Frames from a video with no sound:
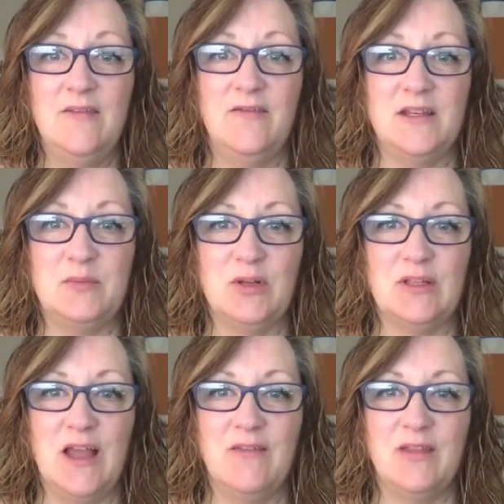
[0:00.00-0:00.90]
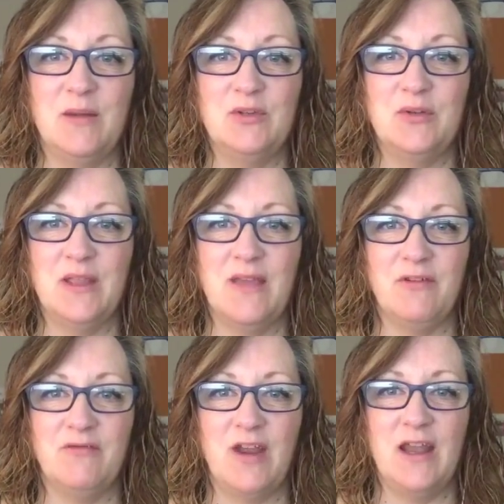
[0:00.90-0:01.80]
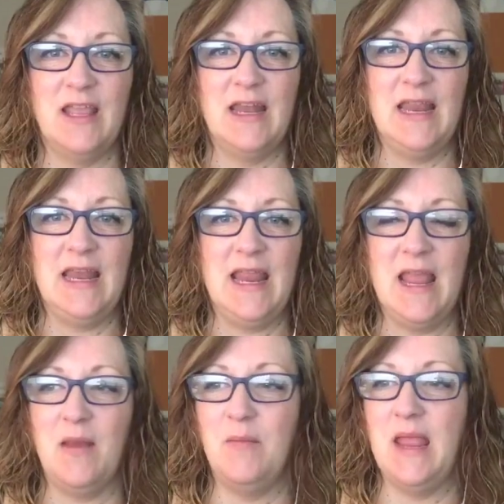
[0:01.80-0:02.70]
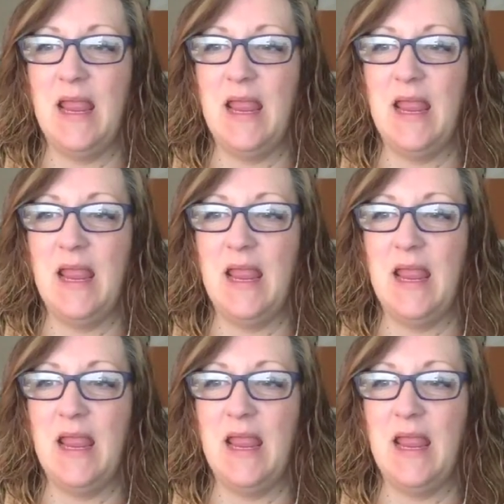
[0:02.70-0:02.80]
Facebook Live that I'm doing every Friday at 8 a.m.